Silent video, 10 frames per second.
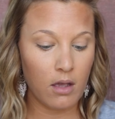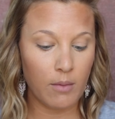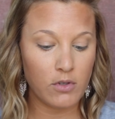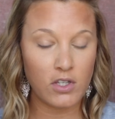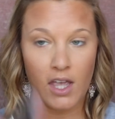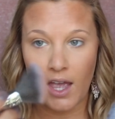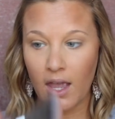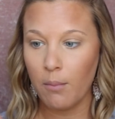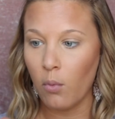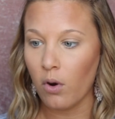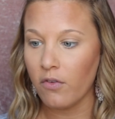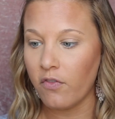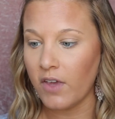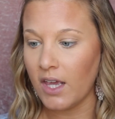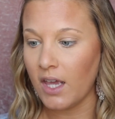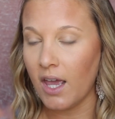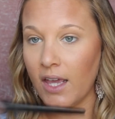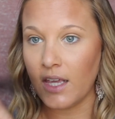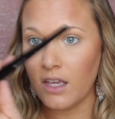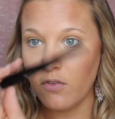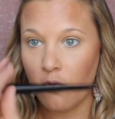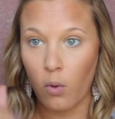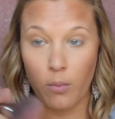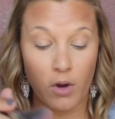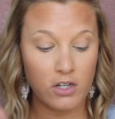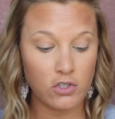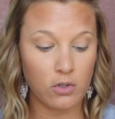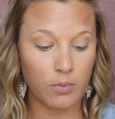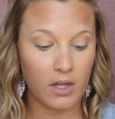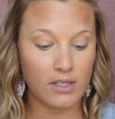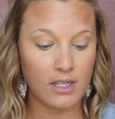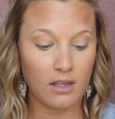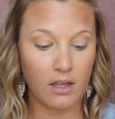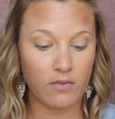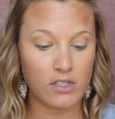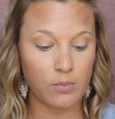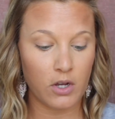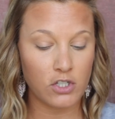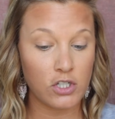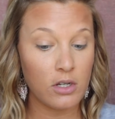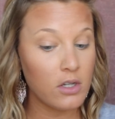I'm using a Morphe E4 brush to apply this. I love this brush.